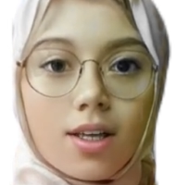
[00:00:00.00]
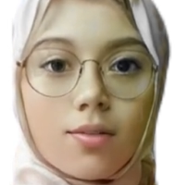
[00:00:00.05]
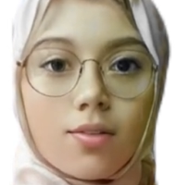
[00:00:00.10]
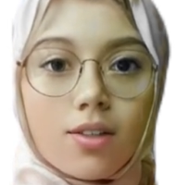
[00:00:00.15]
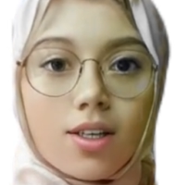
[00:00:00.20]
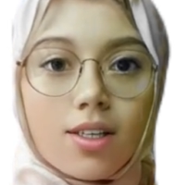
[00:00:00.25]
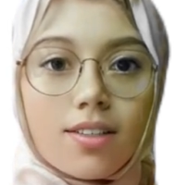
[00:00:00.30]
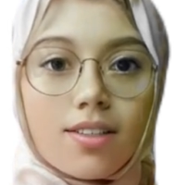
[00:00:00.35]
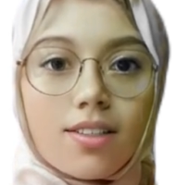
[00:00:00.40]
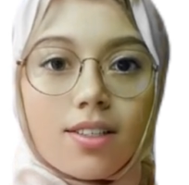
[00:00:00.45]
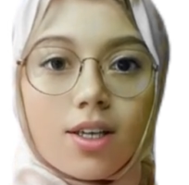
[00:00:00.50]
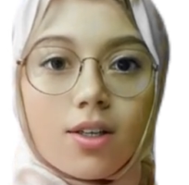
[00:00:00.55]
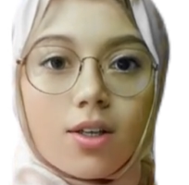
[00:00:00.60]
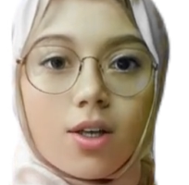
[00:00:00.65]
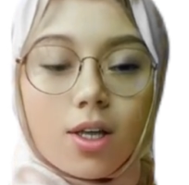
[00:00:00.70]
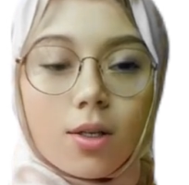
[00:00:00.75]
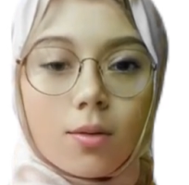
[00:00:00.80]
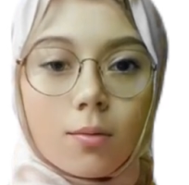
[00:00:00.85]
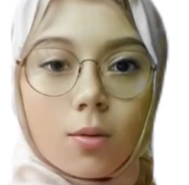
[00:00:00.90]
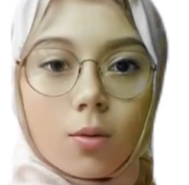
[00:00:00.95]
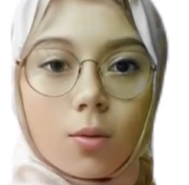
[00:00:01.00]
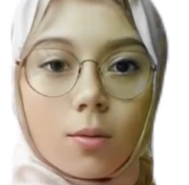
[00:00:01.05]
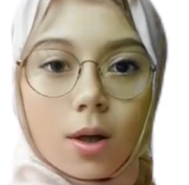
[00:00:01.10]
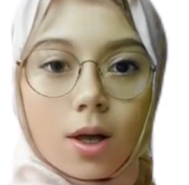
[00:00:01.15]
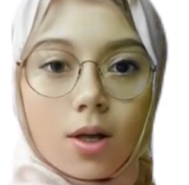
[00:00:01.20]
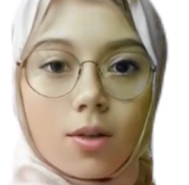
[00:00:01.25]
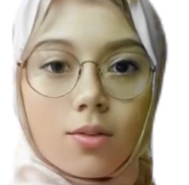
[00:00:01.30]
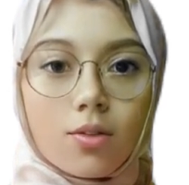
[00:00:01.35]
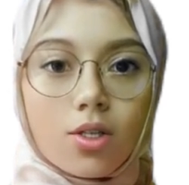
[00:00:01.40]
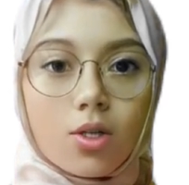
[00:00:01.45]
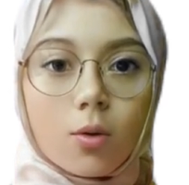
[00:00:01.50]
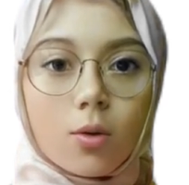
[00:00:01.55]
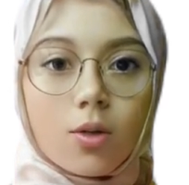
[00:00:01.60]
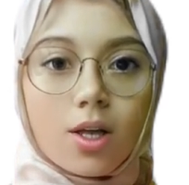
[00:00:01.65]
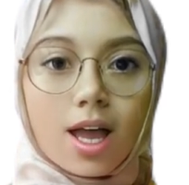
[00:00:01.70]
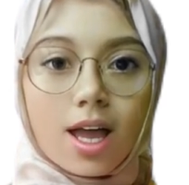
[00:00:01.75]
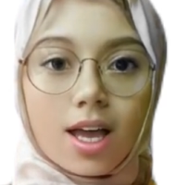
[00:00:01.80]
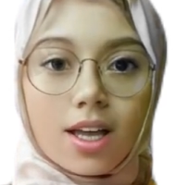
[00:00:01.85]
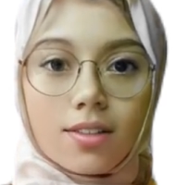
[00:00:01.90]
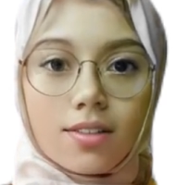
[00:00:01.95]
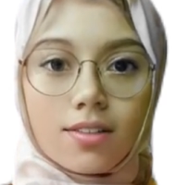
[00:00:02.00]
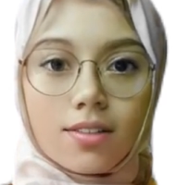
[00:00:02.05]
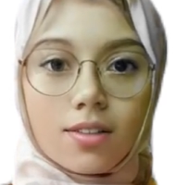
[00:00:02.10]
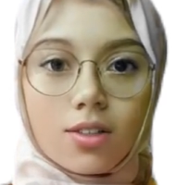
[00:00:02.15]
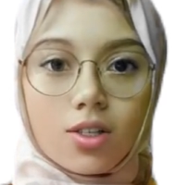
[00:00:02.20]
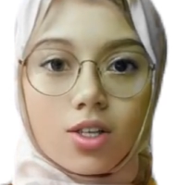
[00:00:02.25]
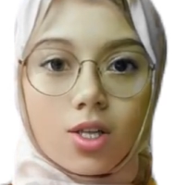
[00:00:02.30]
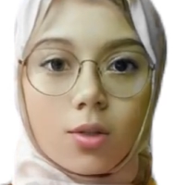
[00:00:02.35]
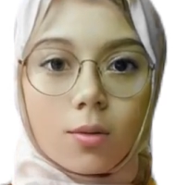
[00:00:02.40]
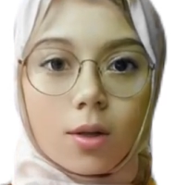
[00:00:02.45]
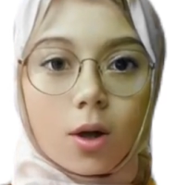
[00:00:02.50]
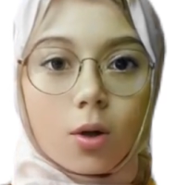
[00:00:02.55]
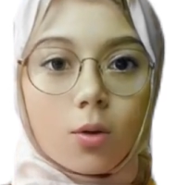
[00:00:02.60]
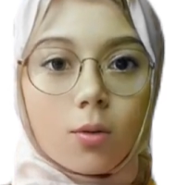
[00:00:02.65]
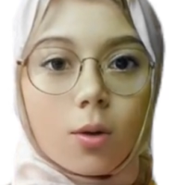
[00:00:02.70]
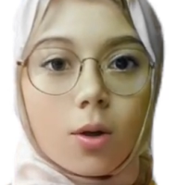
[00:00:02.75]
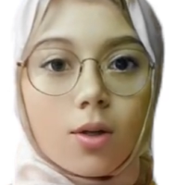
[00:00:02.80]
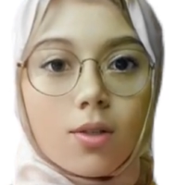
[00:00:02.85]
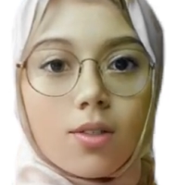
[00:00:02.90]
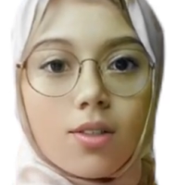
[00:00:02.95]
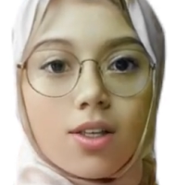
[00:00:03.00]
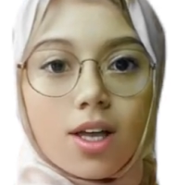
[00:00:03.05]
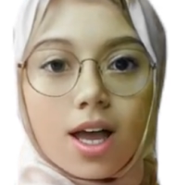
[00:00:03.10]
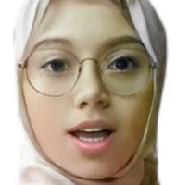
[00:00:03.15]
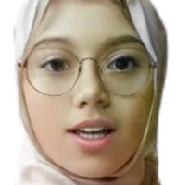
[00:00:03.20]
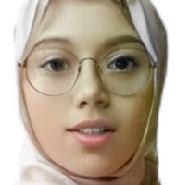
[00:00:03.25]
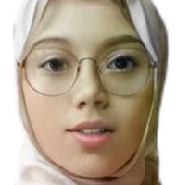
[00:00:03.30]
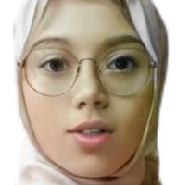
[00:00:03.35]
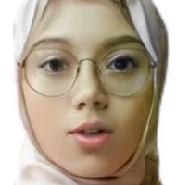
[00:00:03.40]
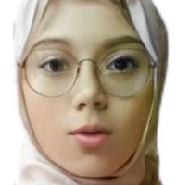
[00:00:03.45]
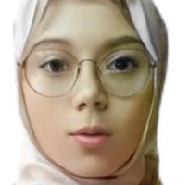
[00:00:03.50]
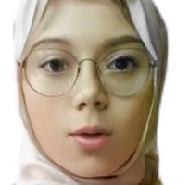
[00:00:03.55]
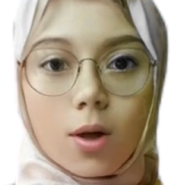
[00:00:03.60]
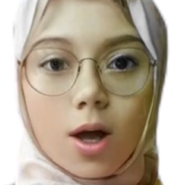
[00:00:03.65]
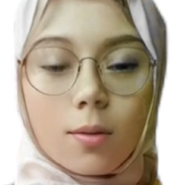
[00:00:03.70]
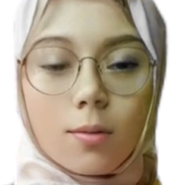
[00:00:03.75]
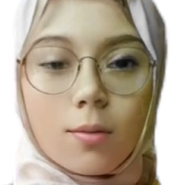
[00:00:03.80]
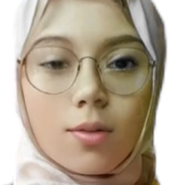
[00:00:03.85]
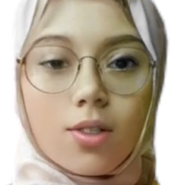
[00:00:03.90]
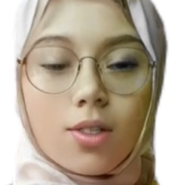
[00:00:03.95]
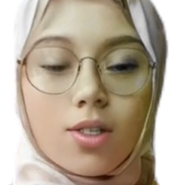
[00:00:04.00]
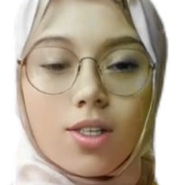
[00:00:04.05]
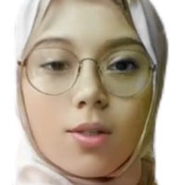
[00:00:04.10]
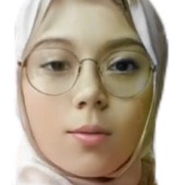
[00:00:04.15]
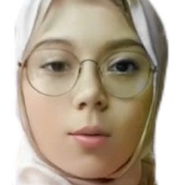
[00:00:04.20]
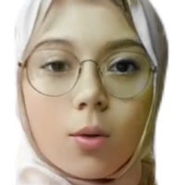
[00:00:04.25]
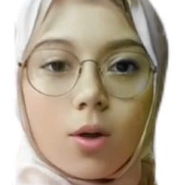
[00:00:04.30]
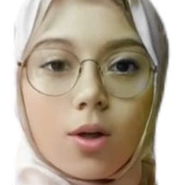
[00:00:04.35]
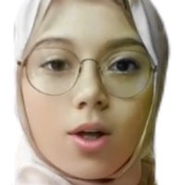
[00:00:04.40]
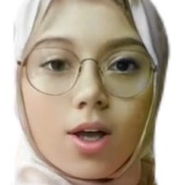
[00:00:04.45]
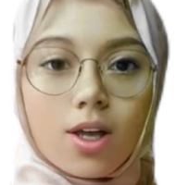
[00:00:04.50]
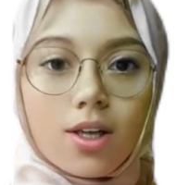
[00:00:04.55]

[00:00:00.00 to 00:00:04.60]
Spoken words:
If necessary, prepare visual aids such as PowerPoint slides or props to support